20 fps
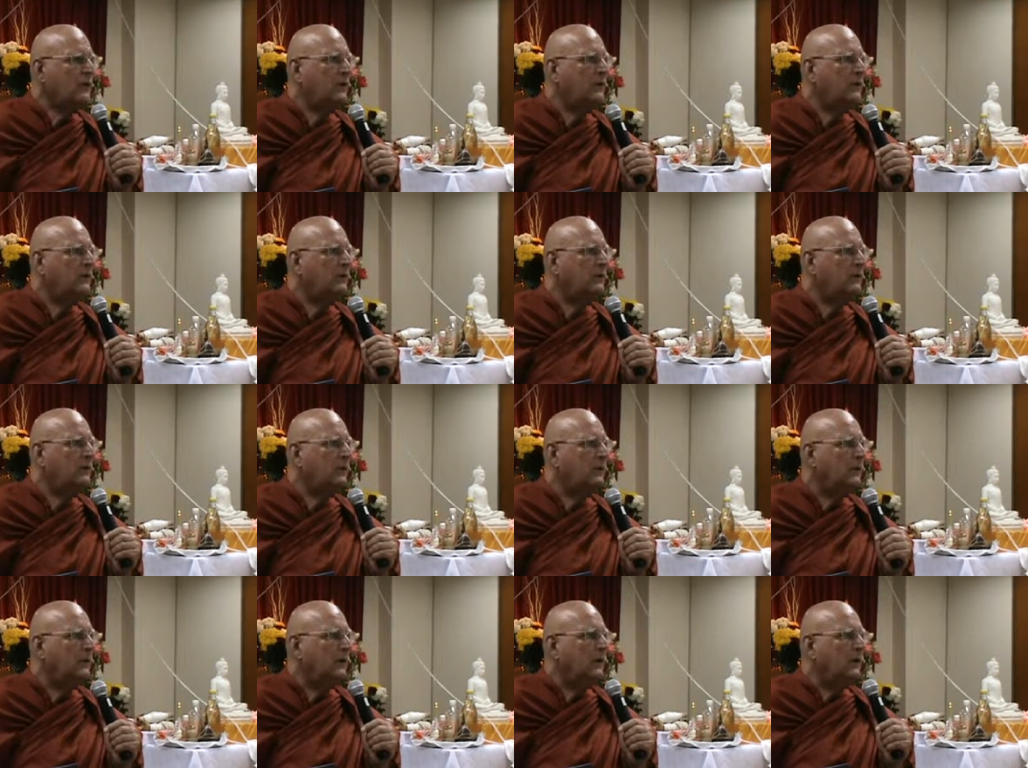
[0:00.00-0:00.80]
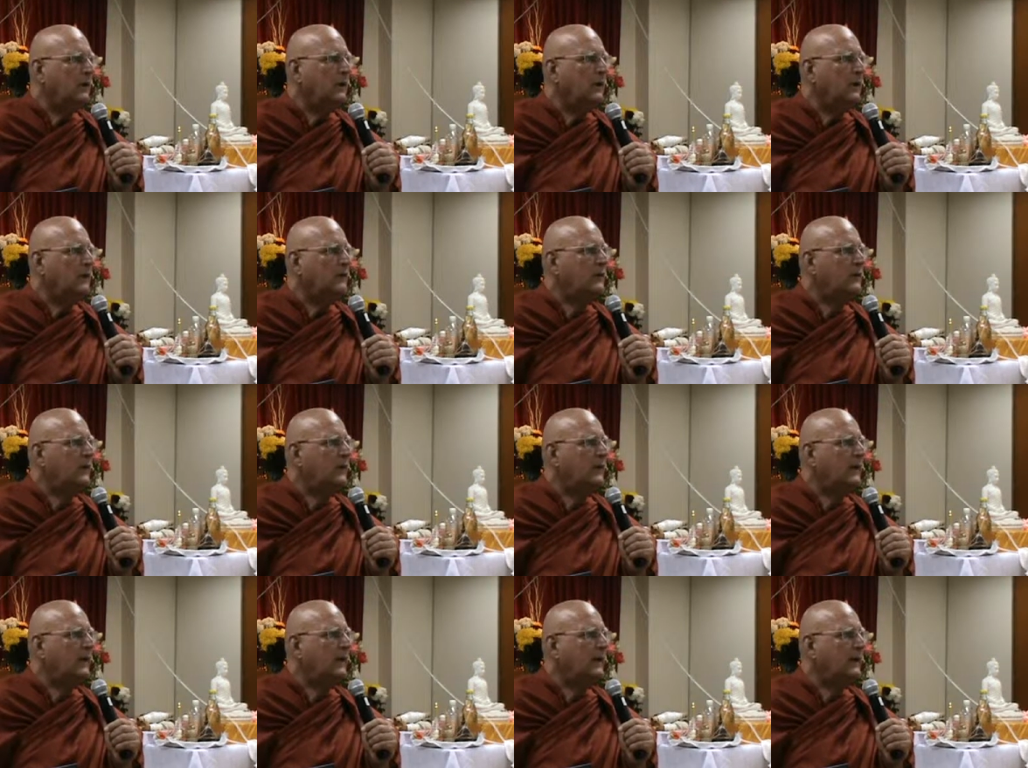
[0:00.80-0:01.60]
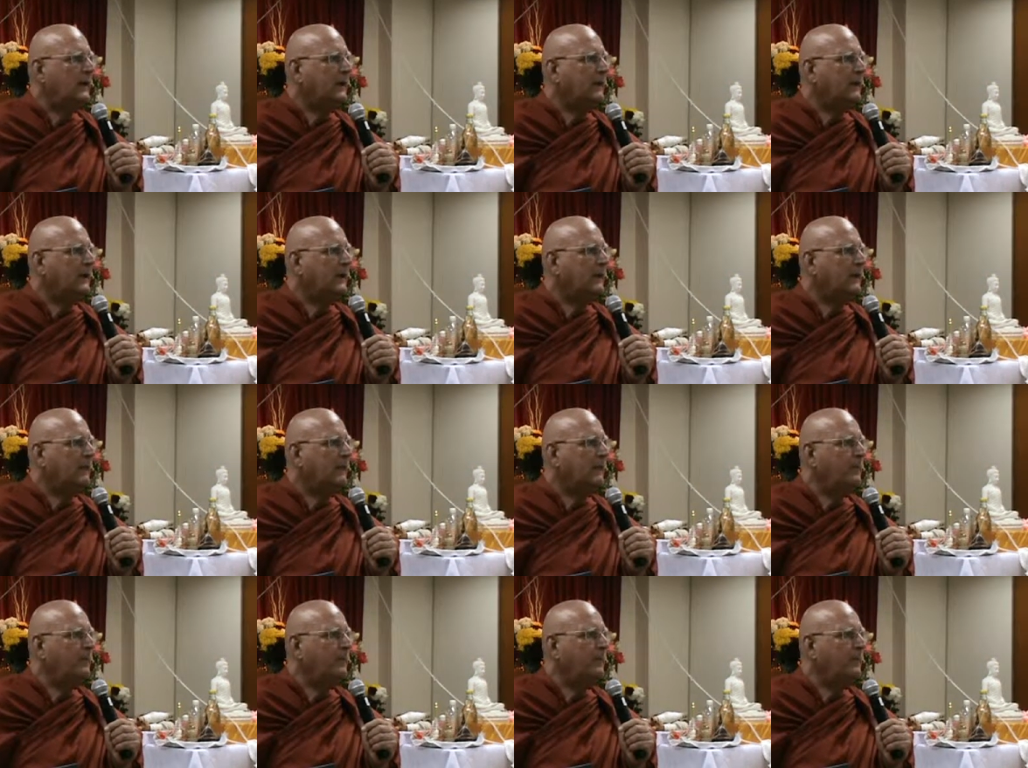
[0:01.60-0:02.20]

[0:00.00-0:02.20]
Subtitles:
So it's not like